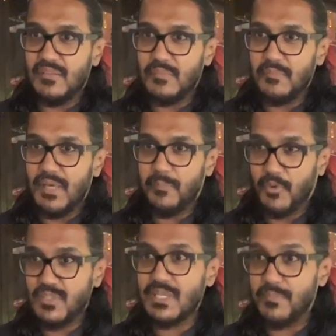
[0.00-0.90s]
my
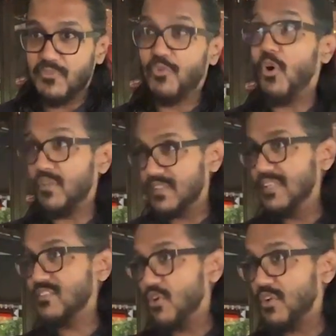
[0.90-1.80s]
project before
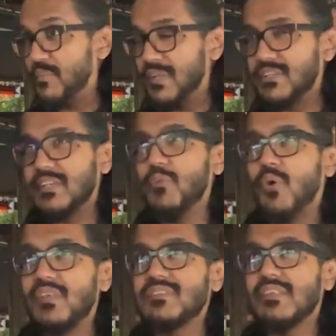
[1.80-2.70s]
this documentary
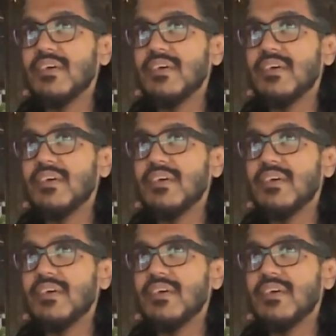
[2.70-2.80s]
was